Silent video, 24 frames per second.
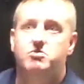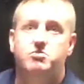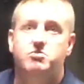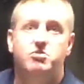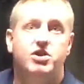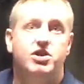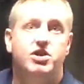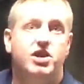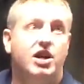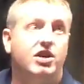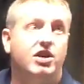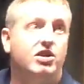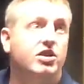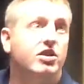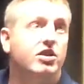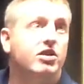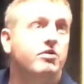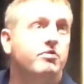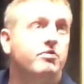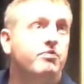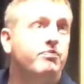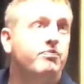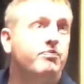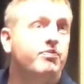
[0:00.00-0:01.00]
protector.
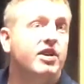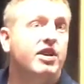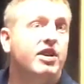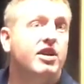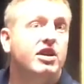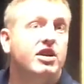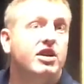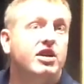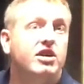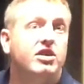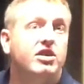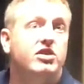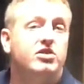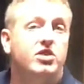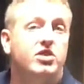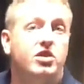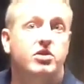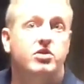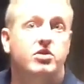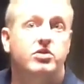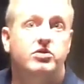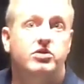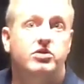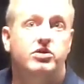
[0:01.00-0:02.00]

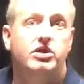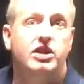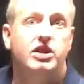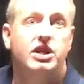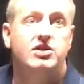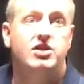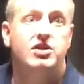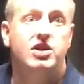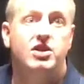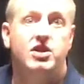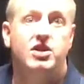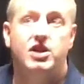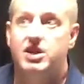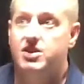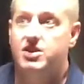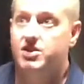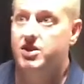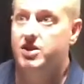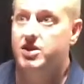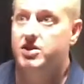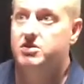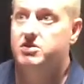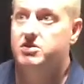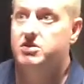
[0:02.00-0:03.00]
So it's unlikely,
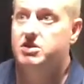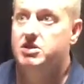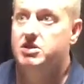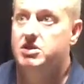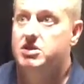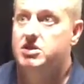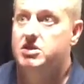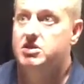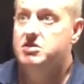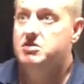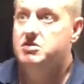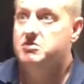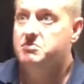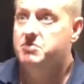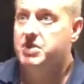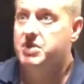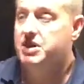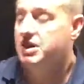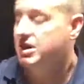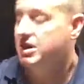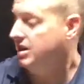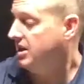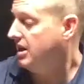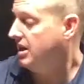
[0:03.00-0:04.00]

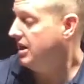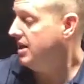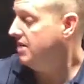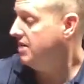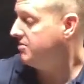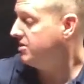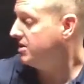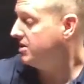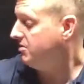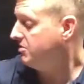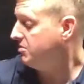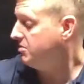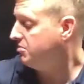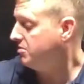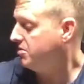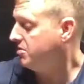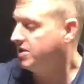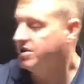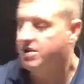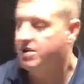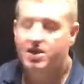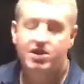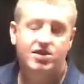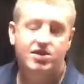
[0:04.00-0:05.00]
but I have to give the warning
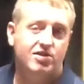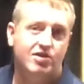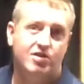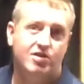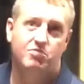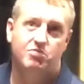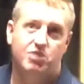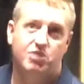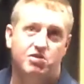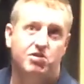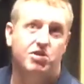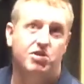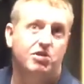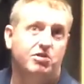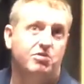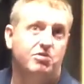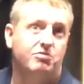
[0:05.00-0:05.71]
that it's a computer.